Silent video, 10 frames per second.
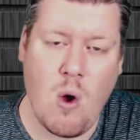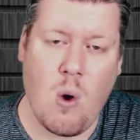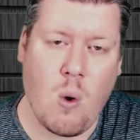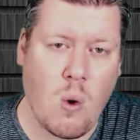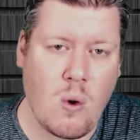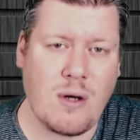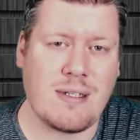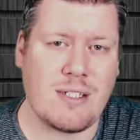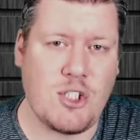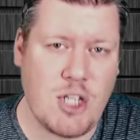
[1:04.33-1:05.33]
or
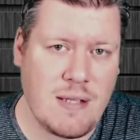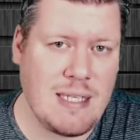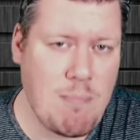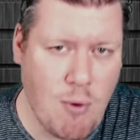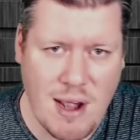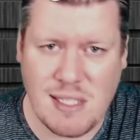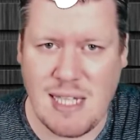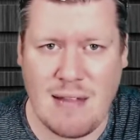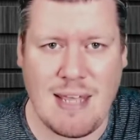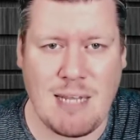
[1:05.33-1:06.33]
gently press
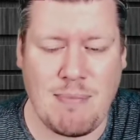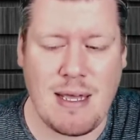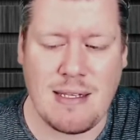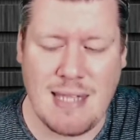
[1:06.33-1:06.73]
that like button.